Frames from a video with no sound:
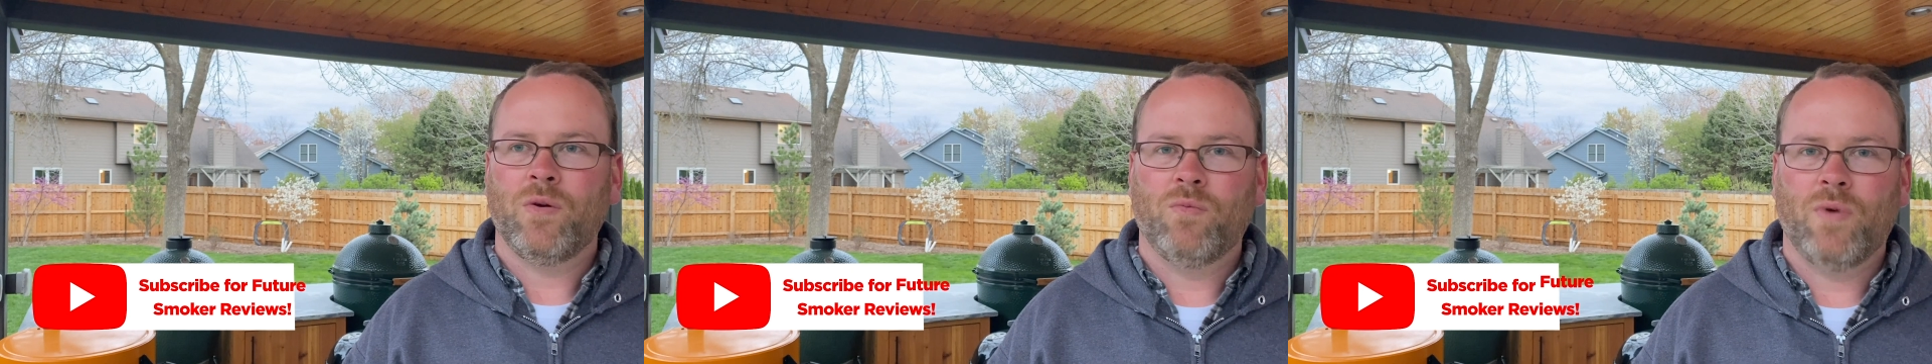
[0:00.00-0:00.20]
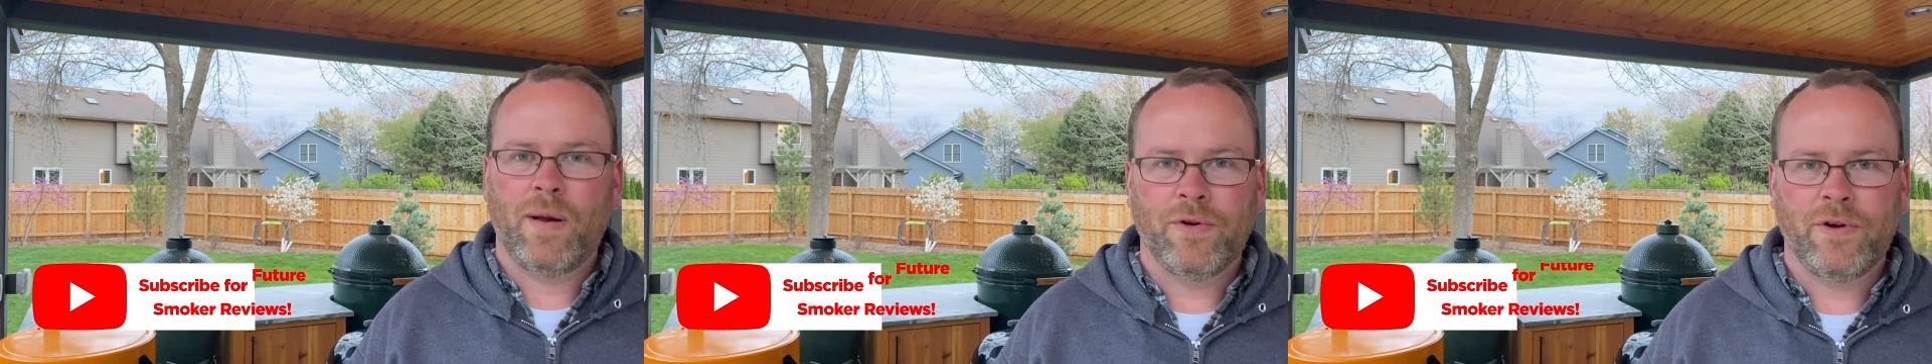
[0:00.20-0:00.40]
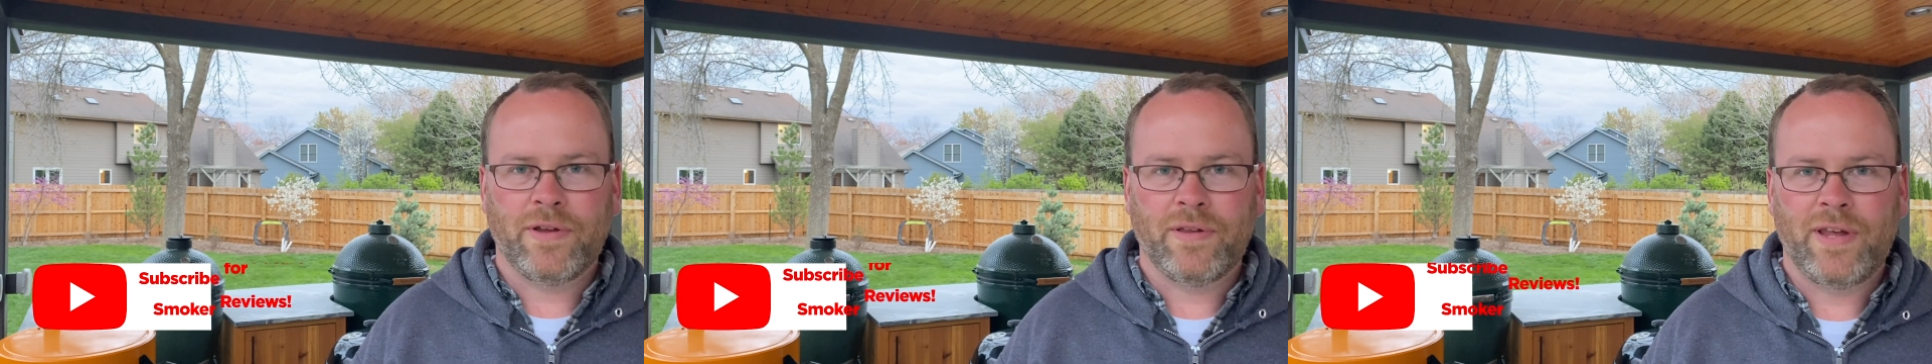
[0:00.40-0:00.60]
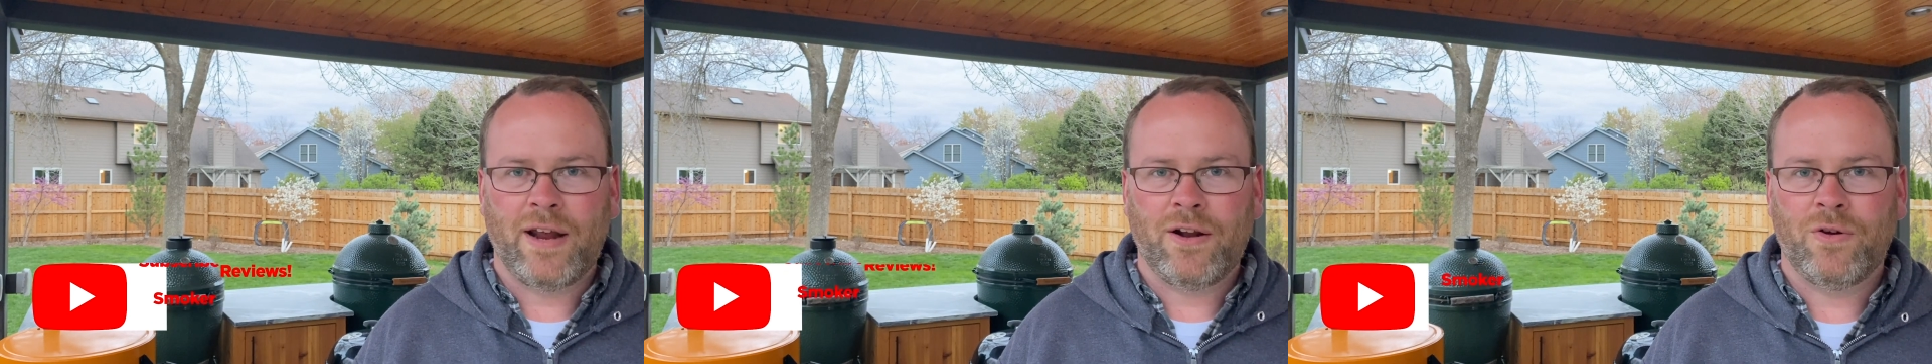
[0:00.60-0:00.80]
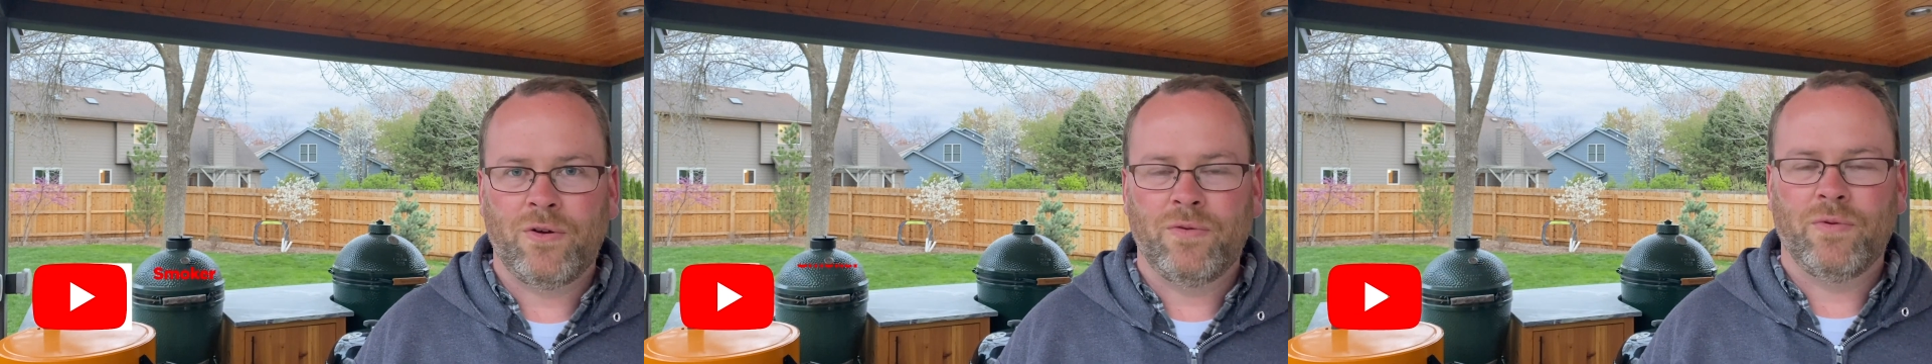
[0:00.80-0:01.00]
Weber
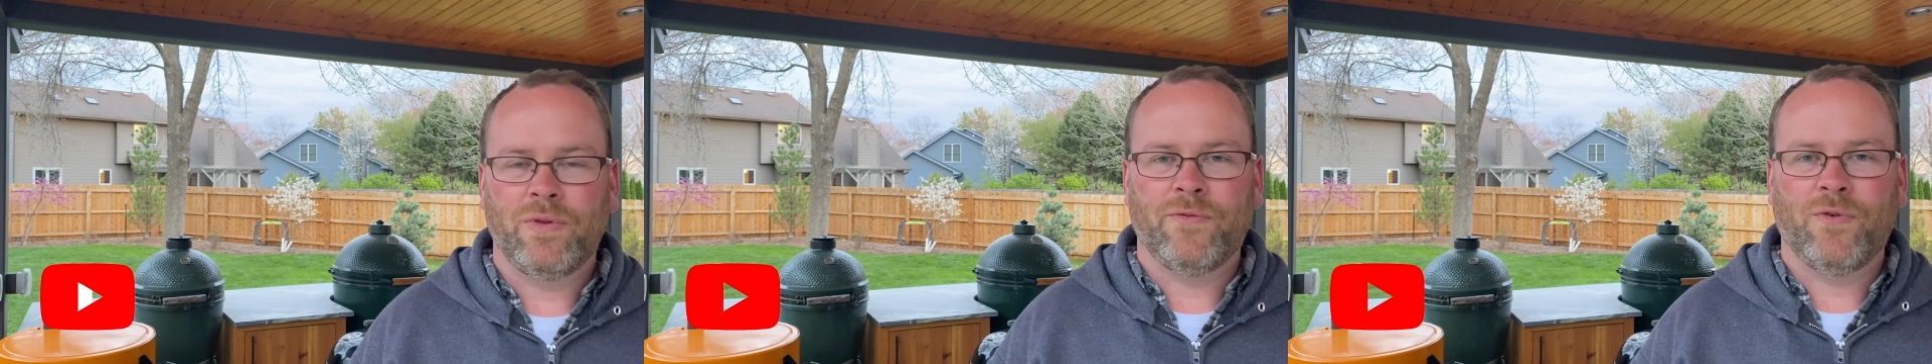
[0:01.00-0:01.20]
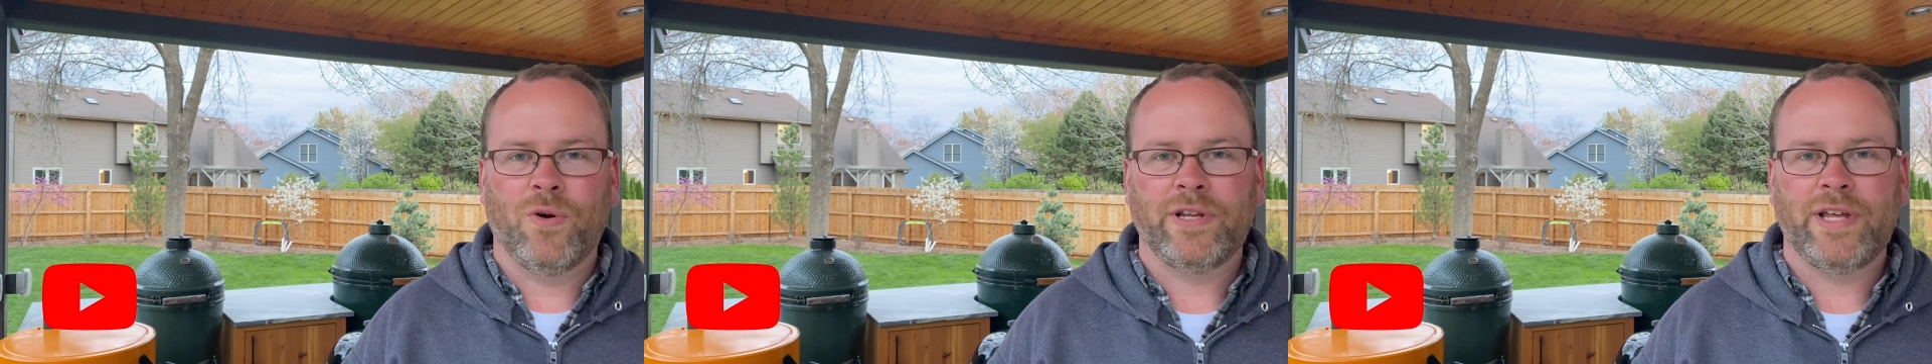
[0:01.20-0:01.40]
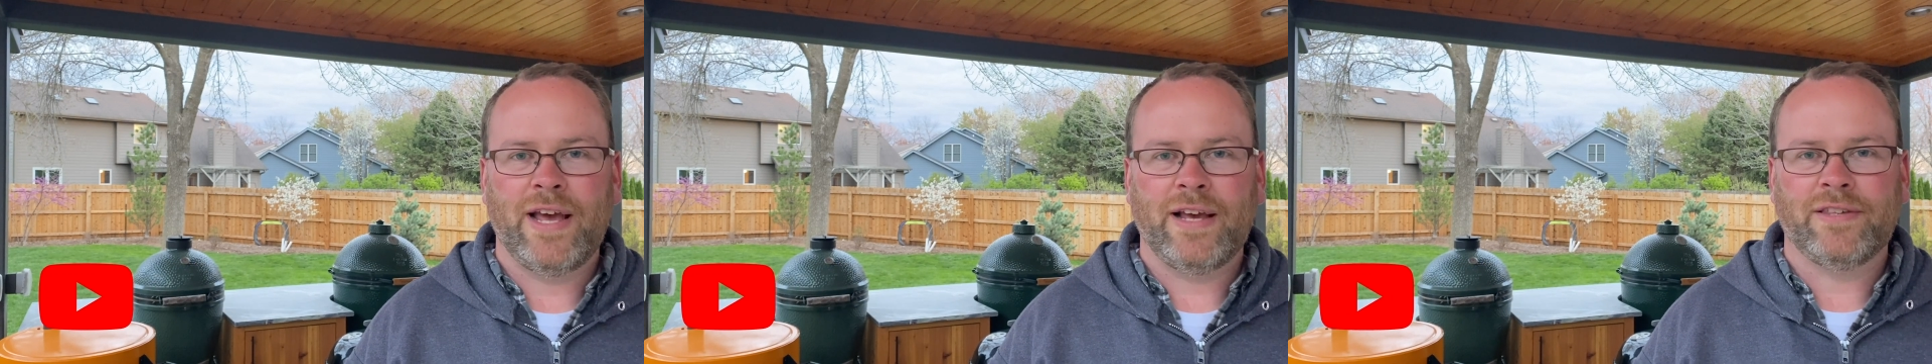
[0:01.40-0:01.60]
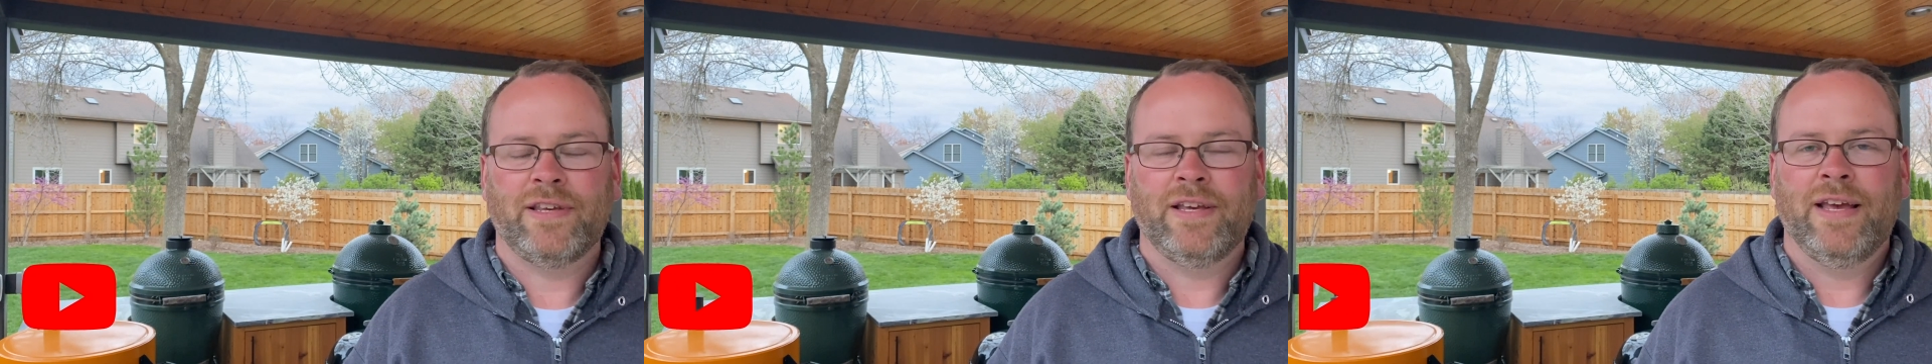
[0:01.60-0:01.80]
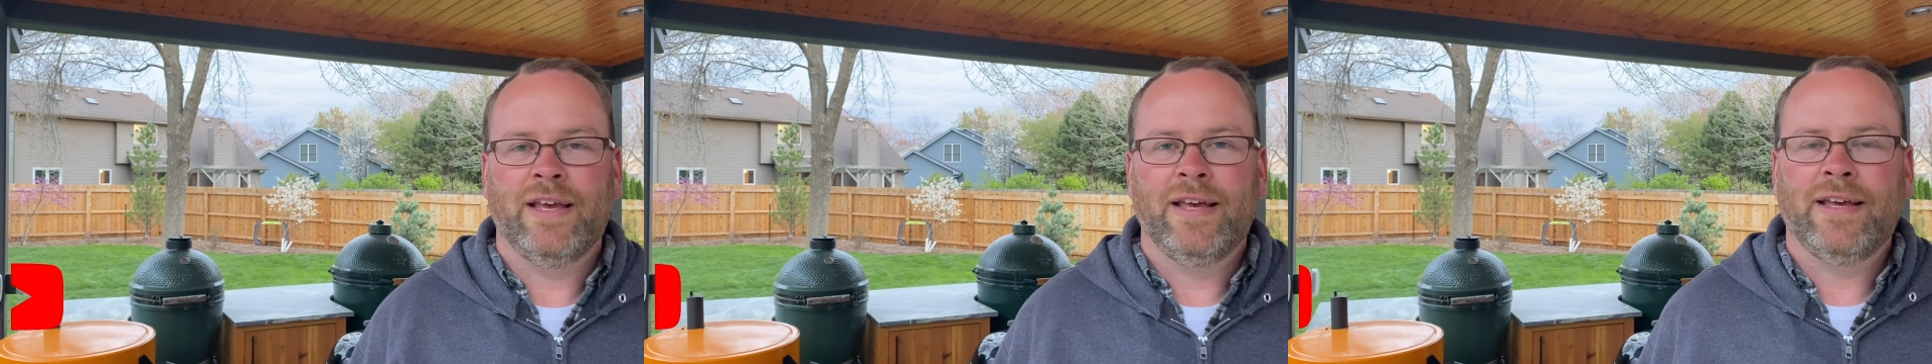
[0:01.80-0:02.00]
kettle with the Vortex
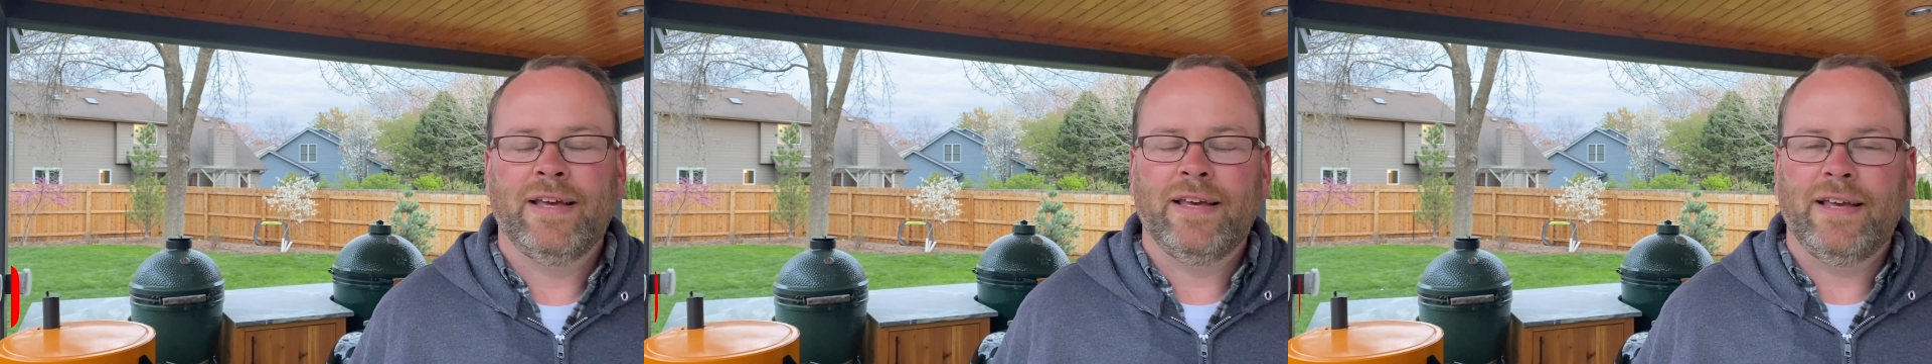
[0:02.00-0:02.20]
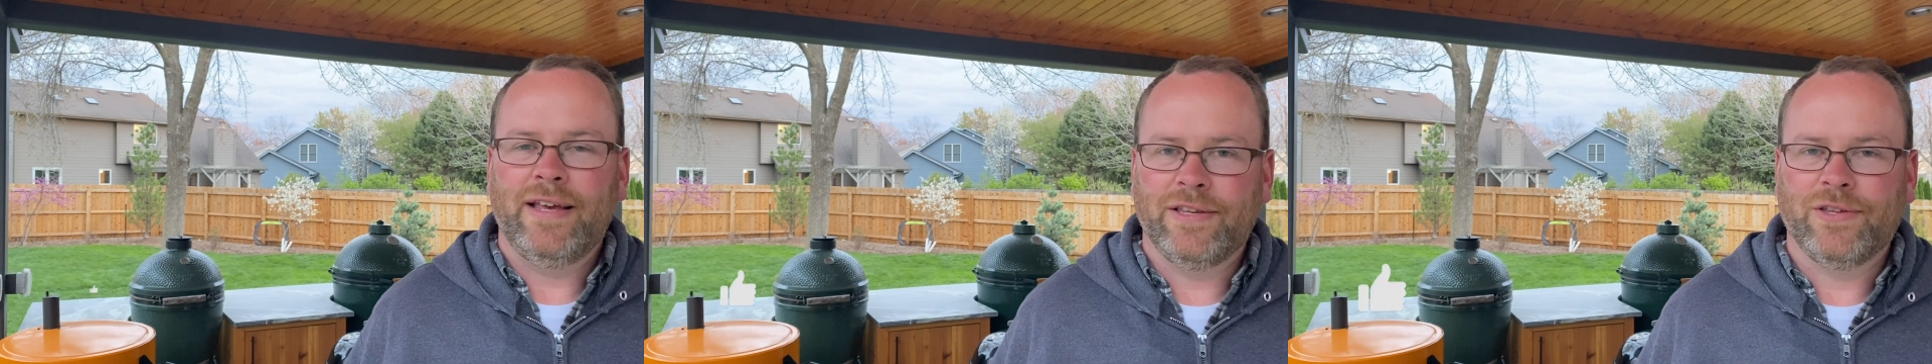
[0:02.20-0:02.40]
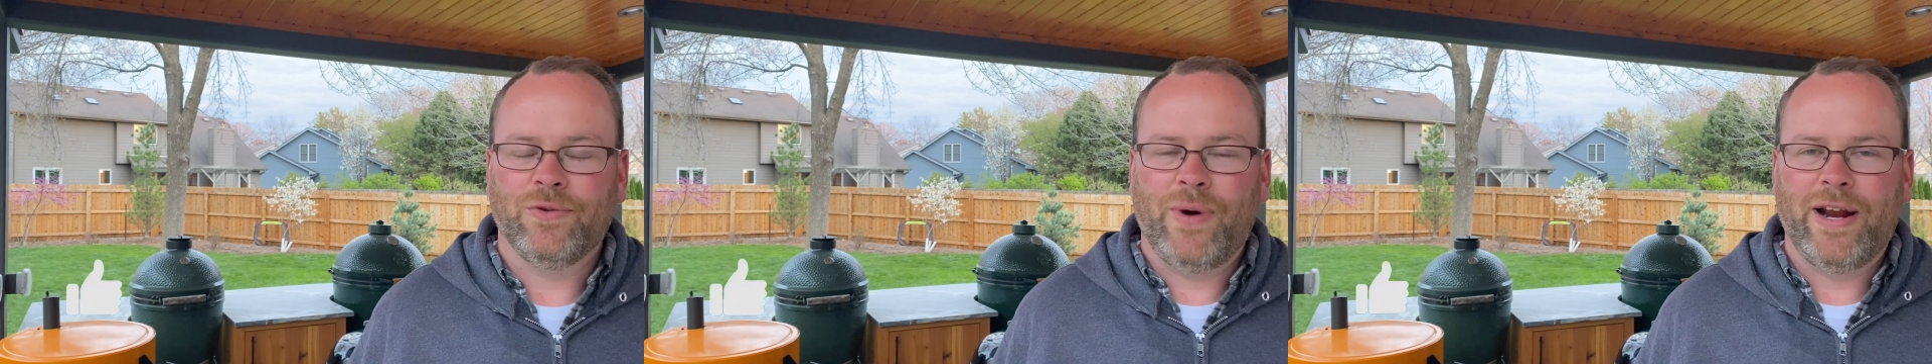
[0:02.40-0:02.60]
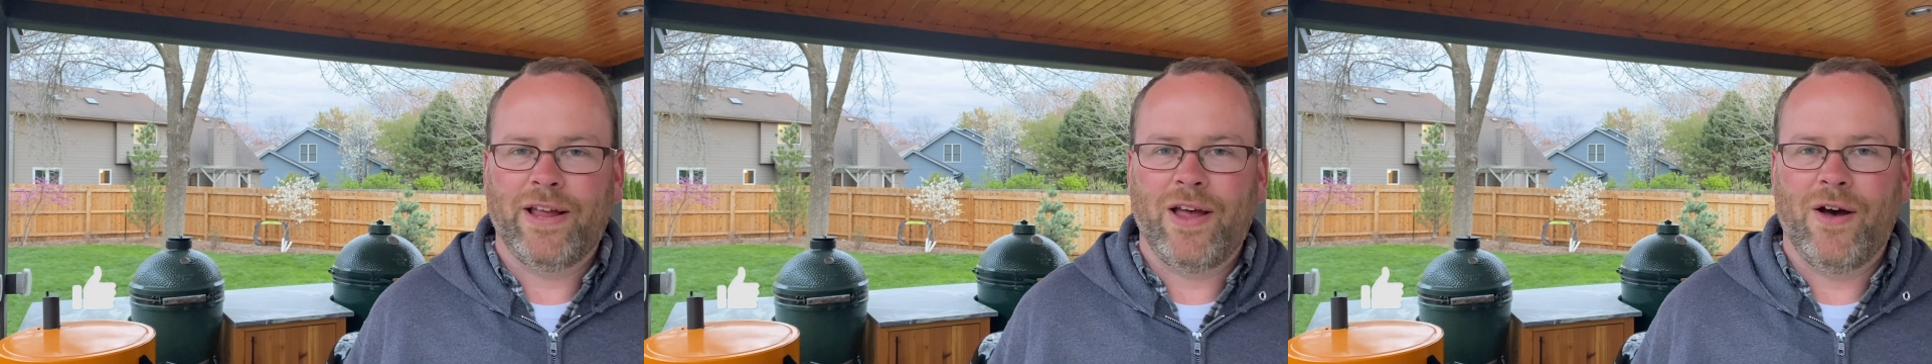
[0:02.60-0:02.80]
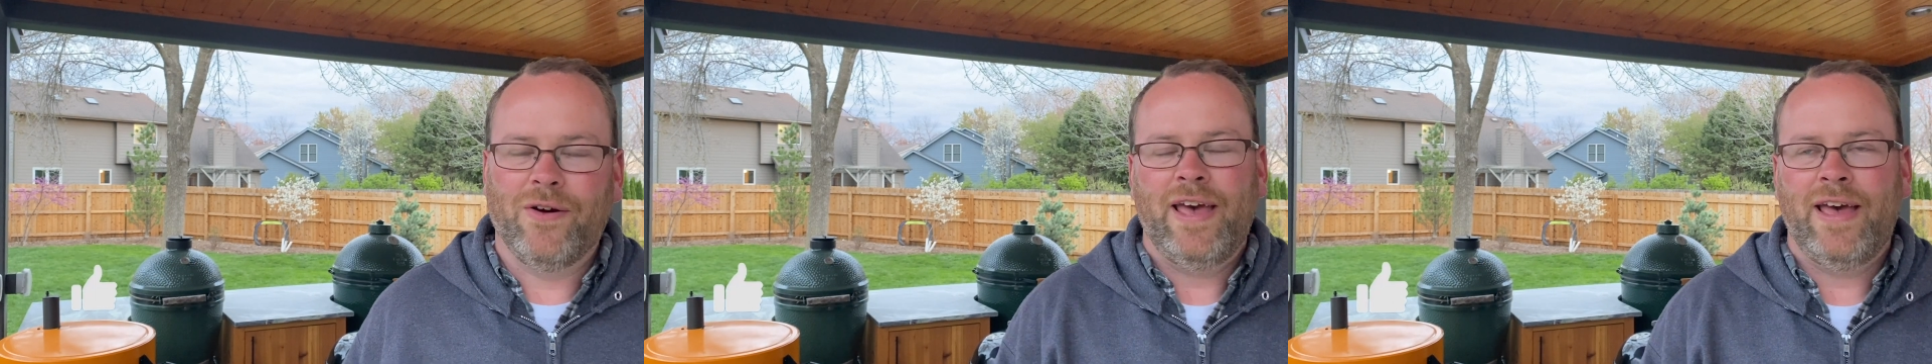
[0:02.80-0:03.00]
is the way to go.